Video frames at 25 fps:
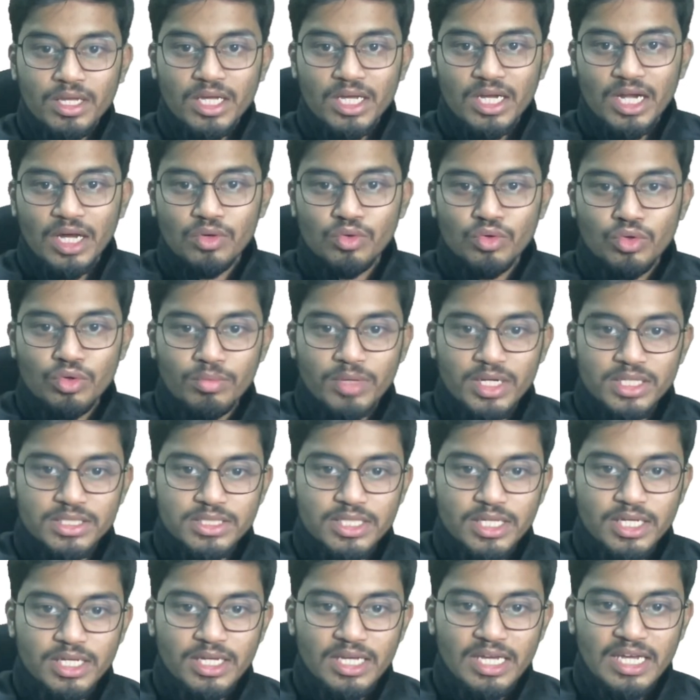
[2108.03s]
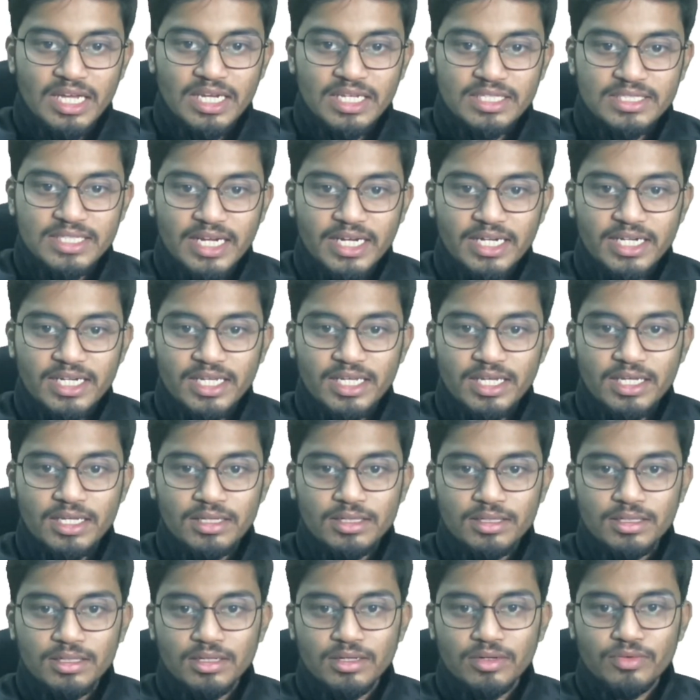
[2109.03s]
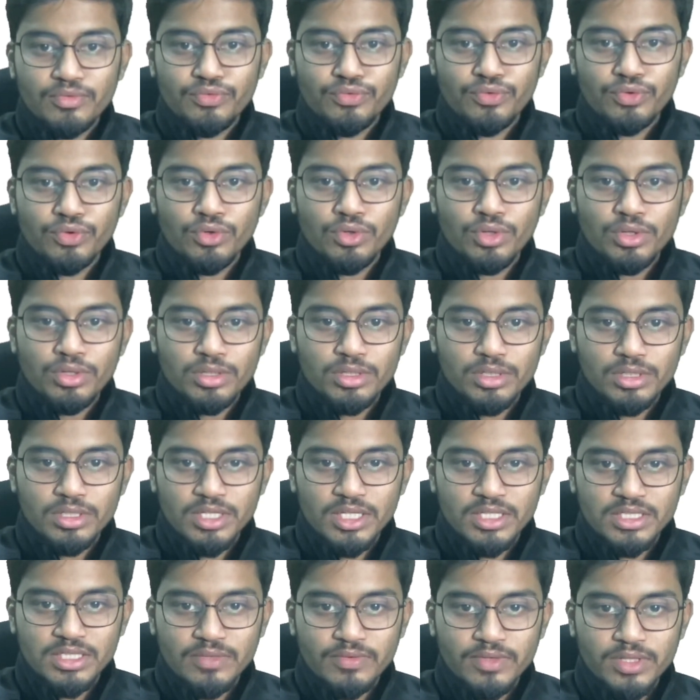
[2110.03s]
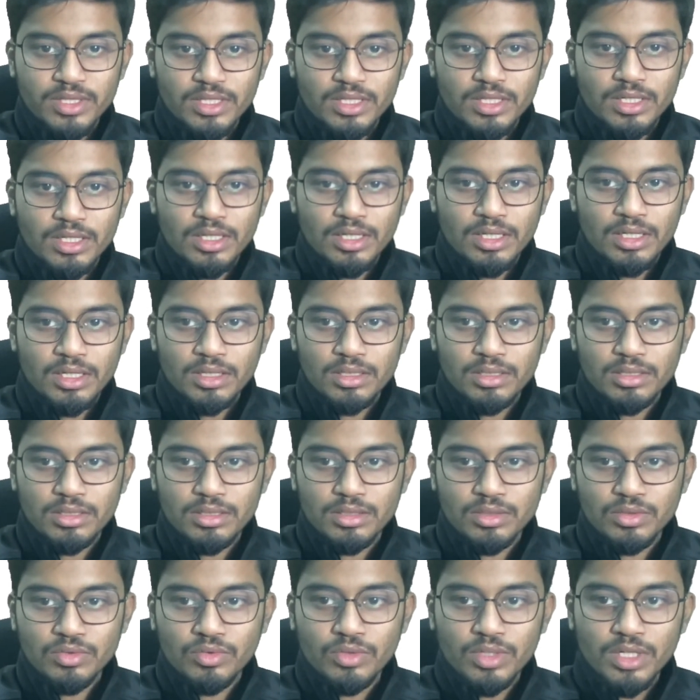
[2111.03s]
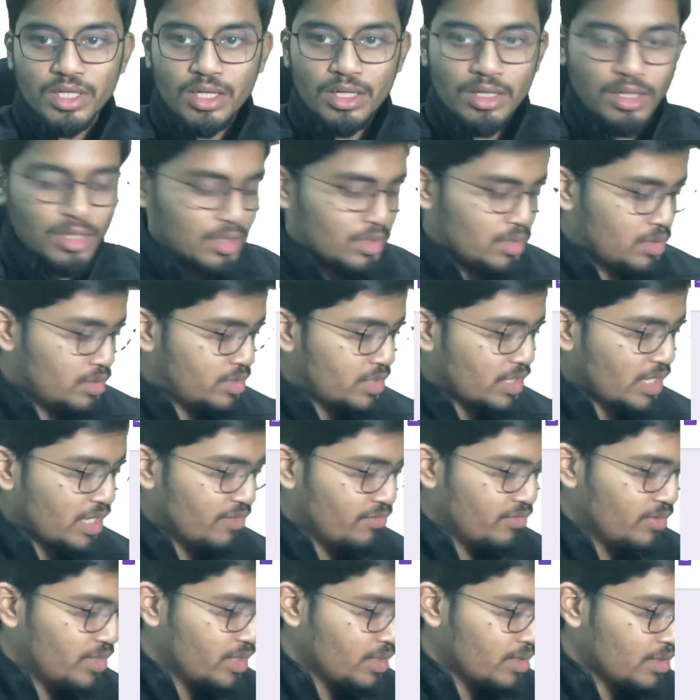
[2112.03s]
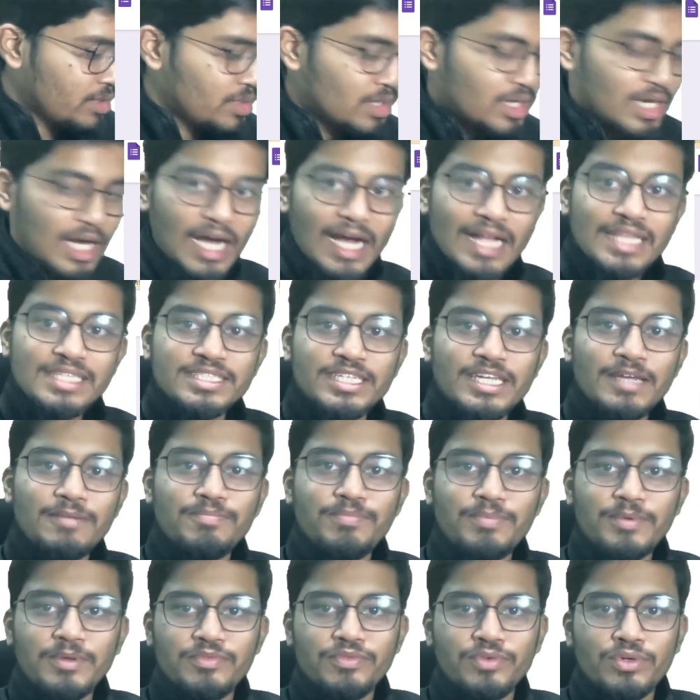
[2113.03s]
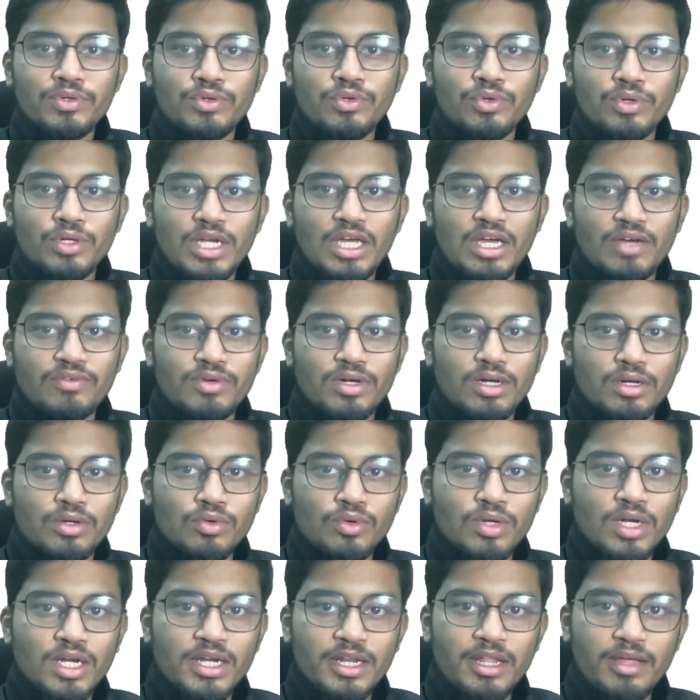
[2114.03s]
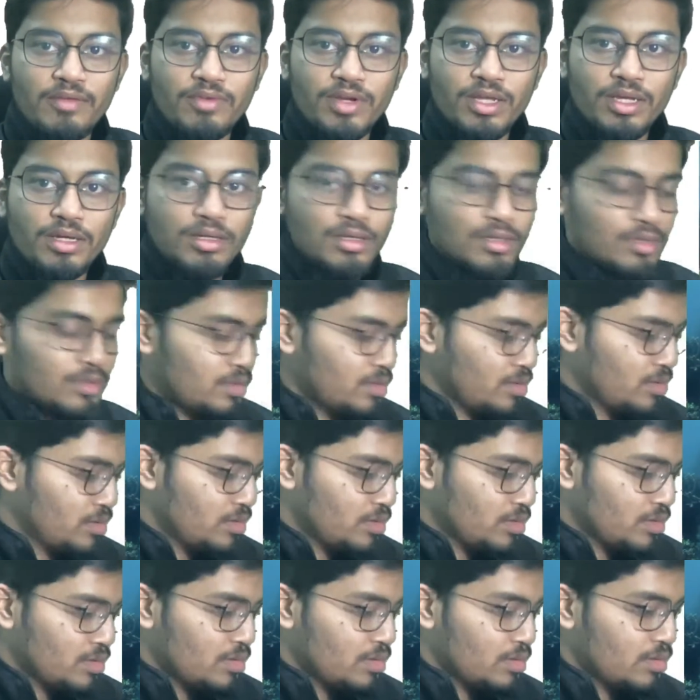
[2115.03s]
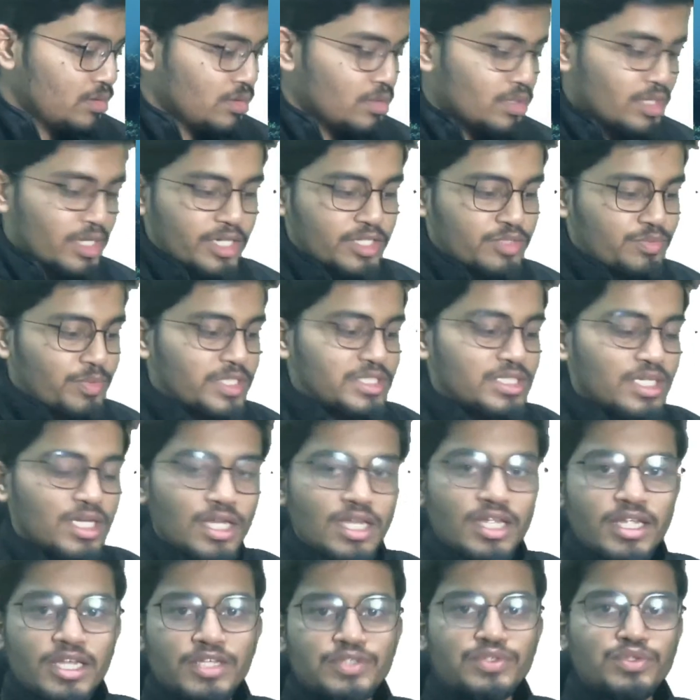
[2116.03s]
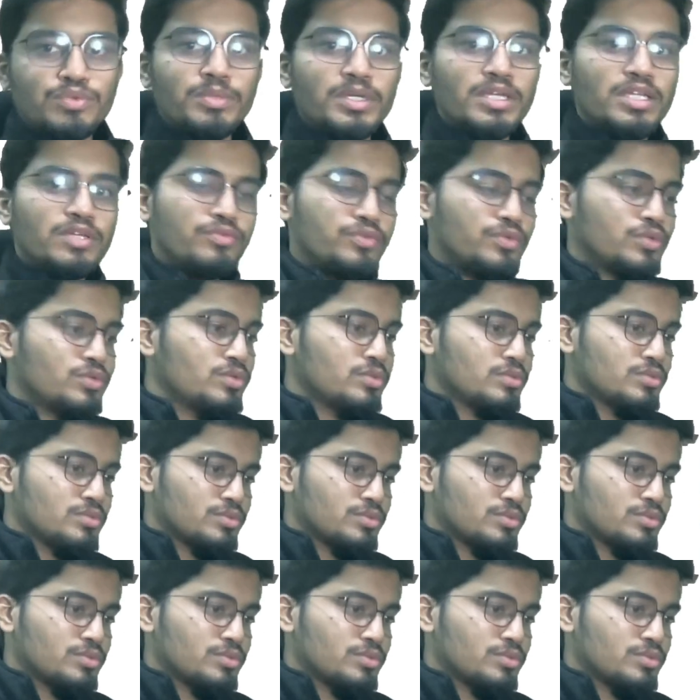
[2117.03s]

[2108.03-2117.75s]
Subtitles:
Rahul Kumar Singh, NSIT 4, he has given the Google Drive link. I'll skip if you don't have a Google Drive link. It's basically resume review.